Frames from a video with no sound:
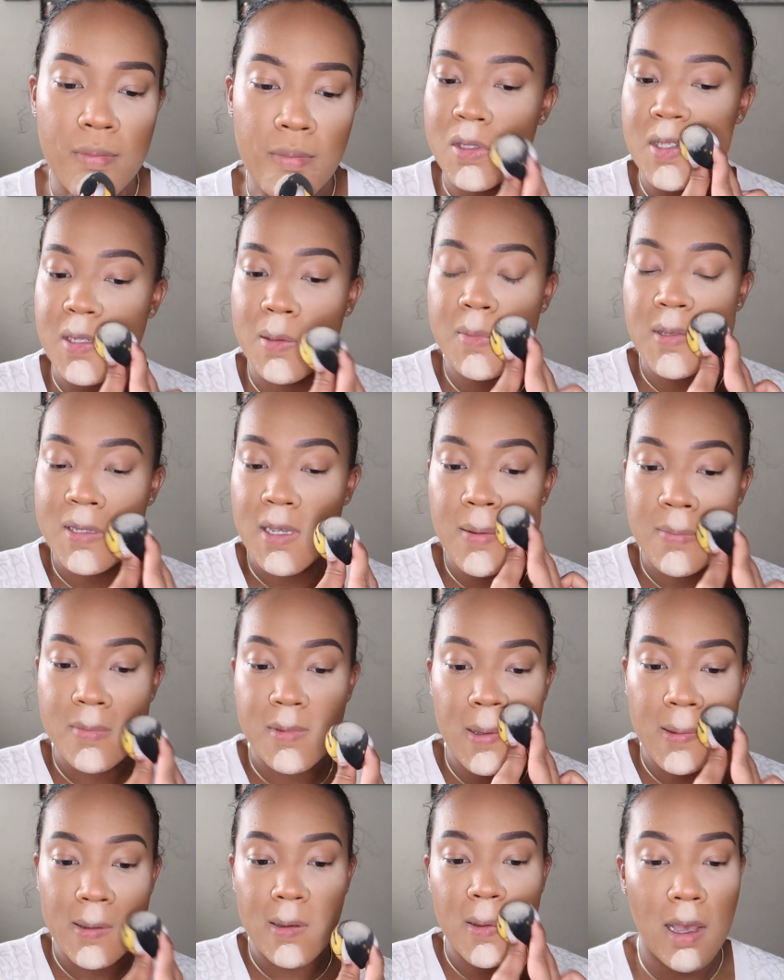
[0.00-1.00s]
Sometimes
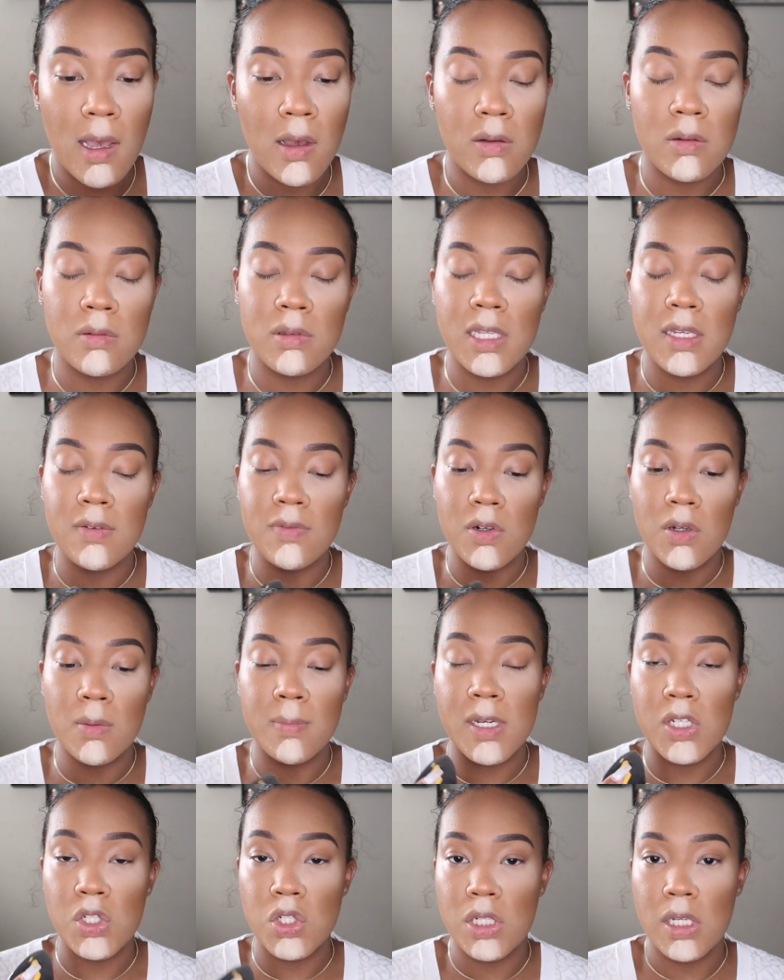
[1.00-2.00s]
I'll leave it on
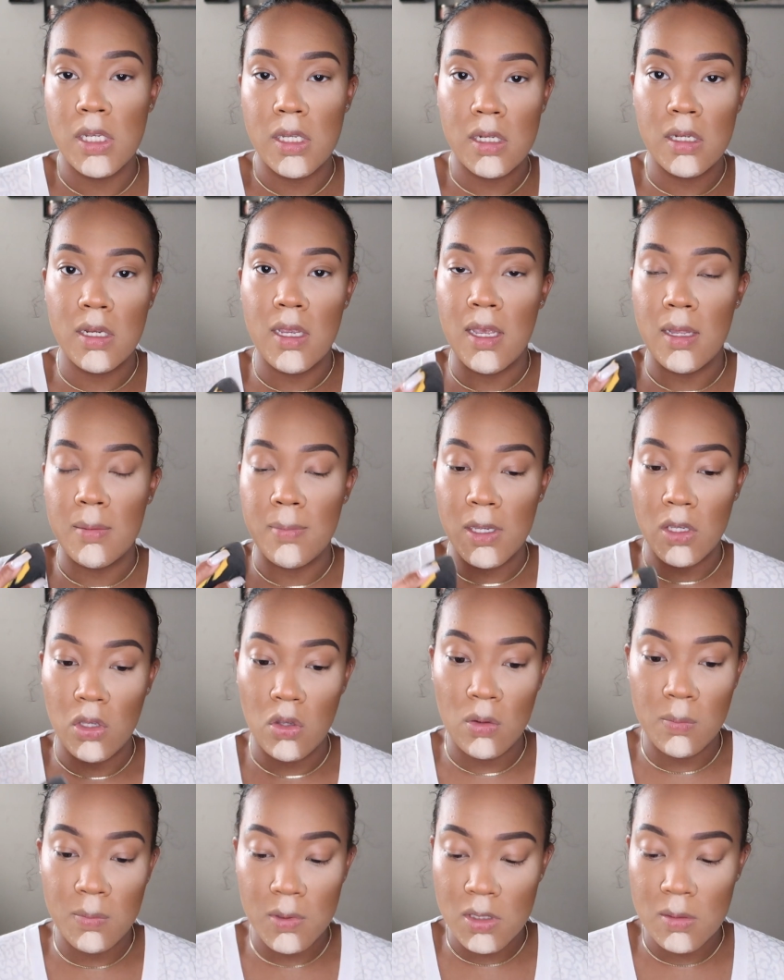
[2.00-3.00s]
my chin and my
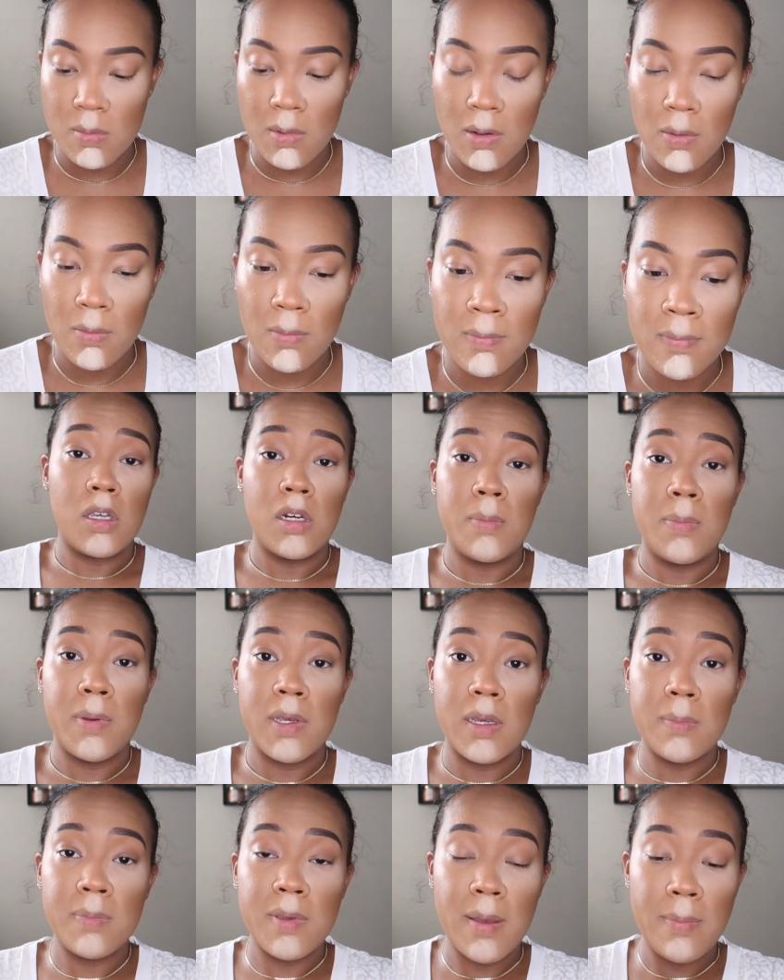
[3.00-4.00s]
cupid's bow. Gonna pick
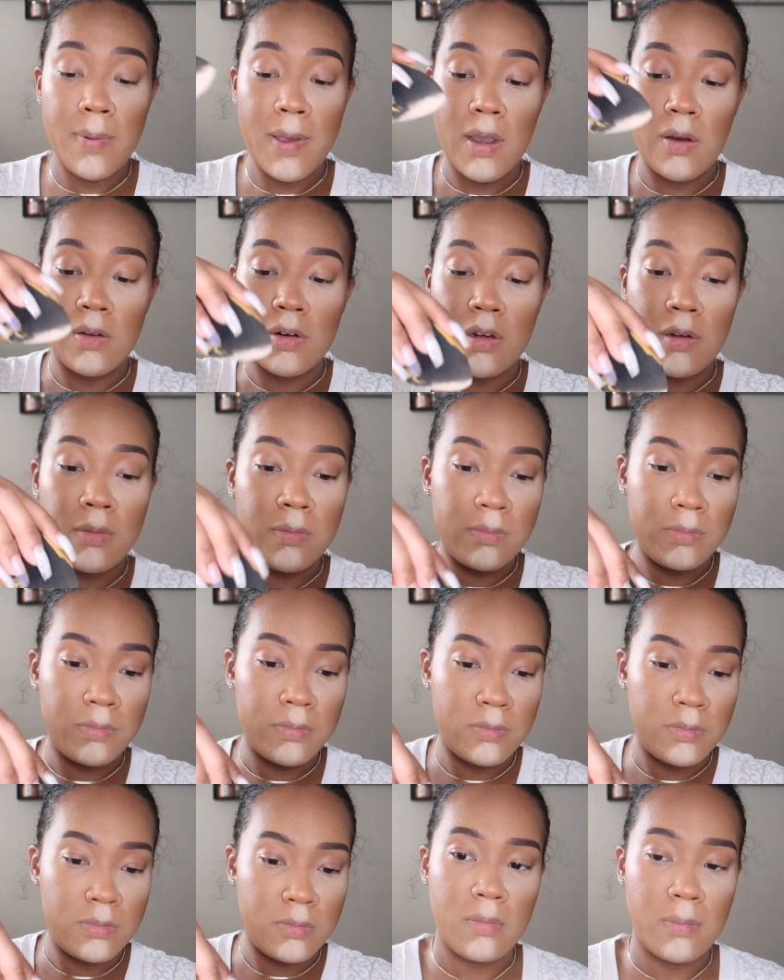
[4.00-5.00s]
up that powder,
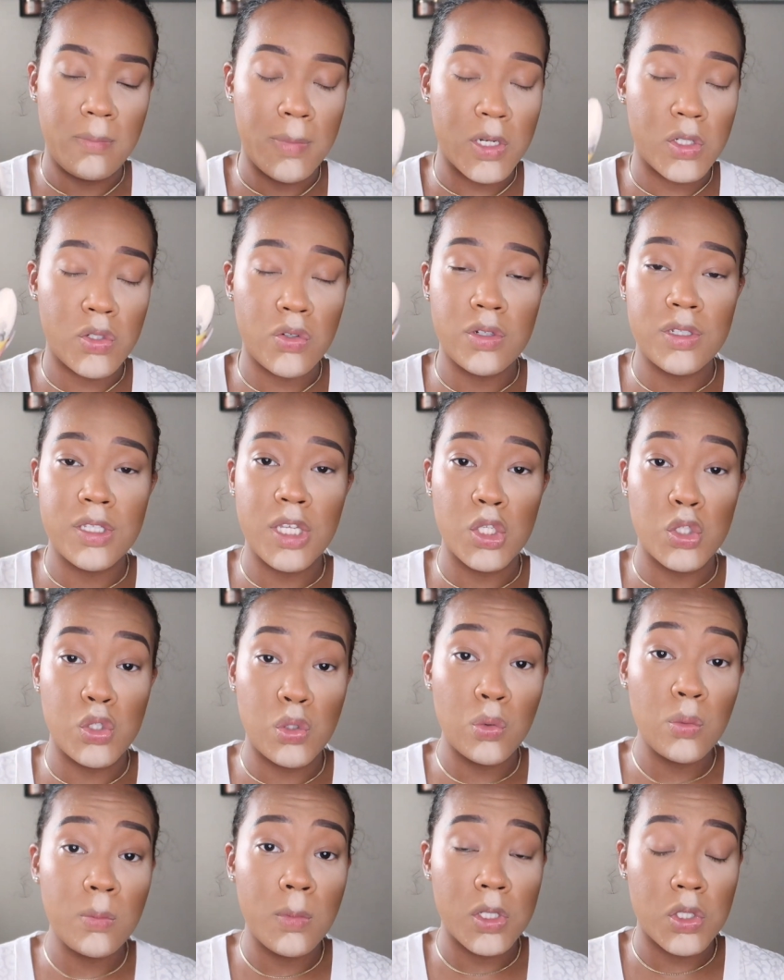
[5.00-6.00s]
make sure it's not
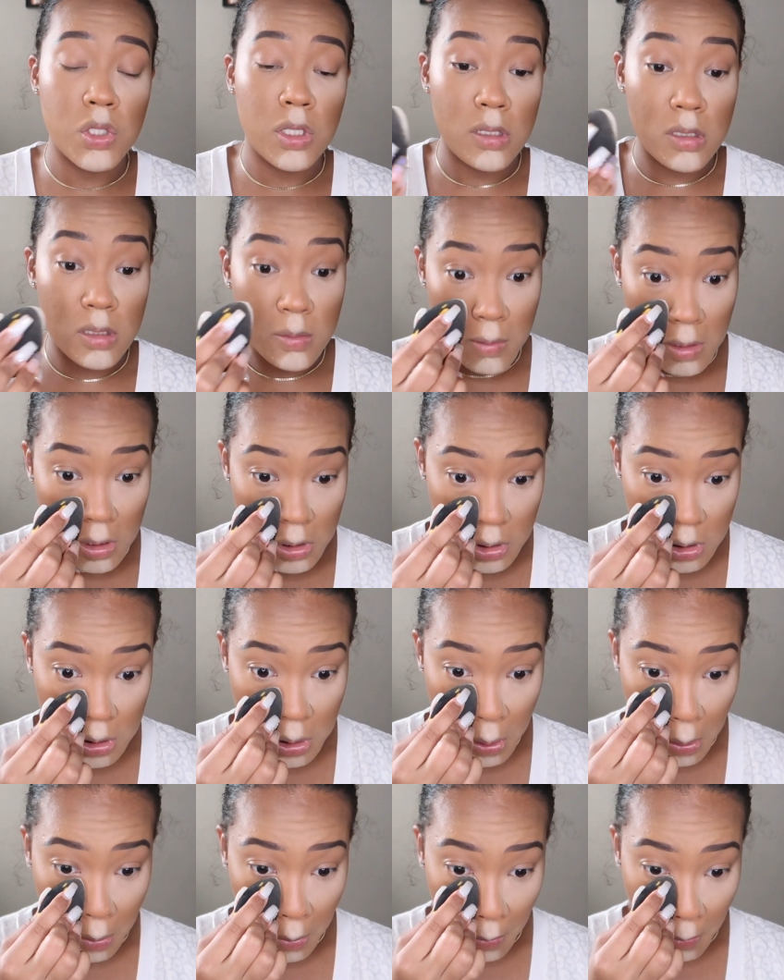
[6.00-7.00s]
too much on the
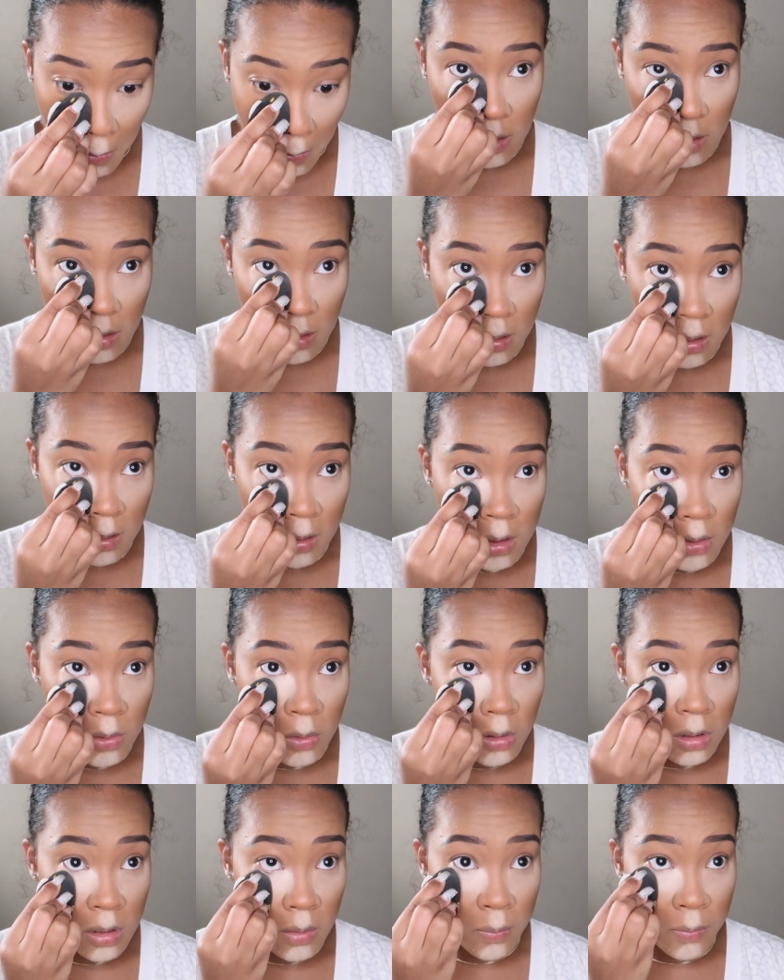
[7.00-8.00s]
sponge, and you're
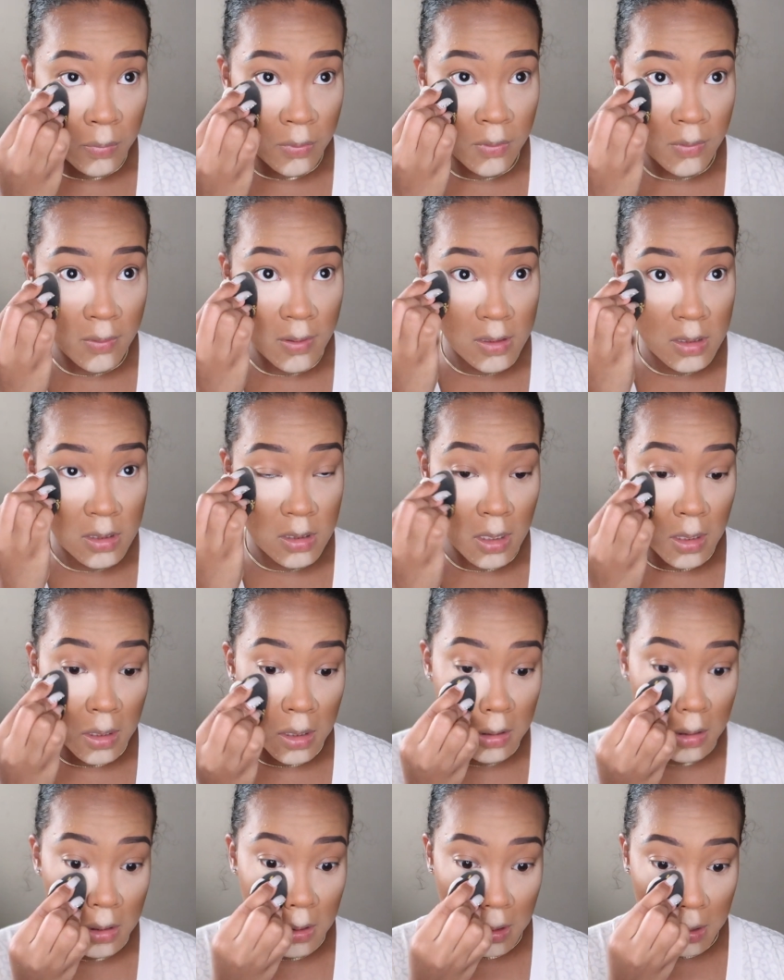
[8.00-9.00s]
gonna press that
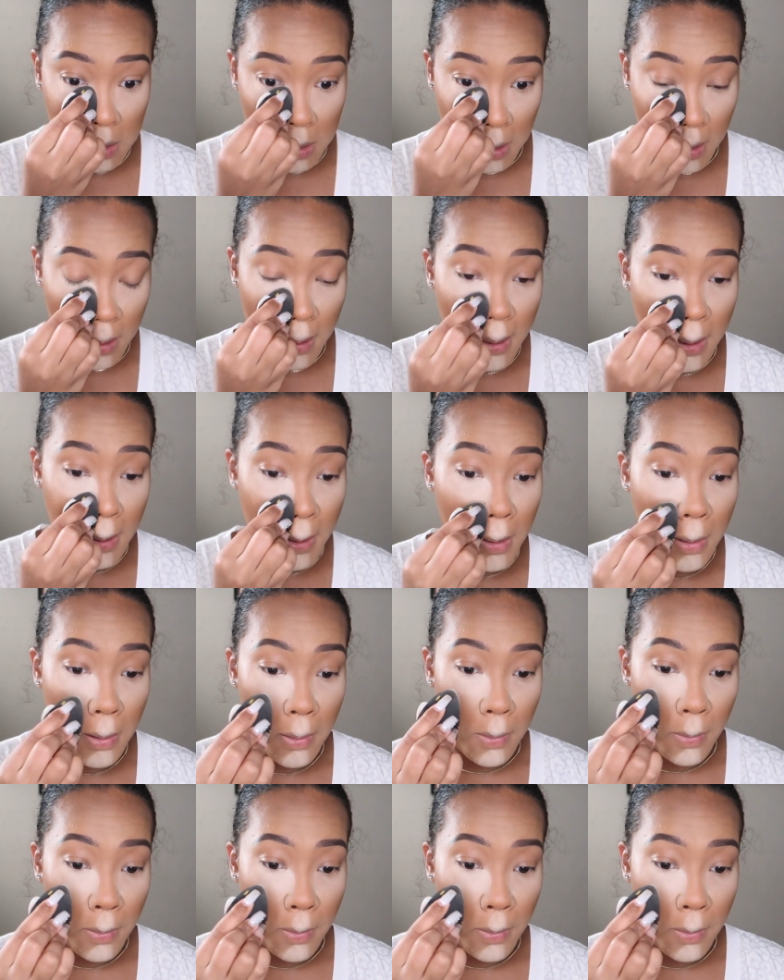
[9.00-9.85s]
underneath that eye.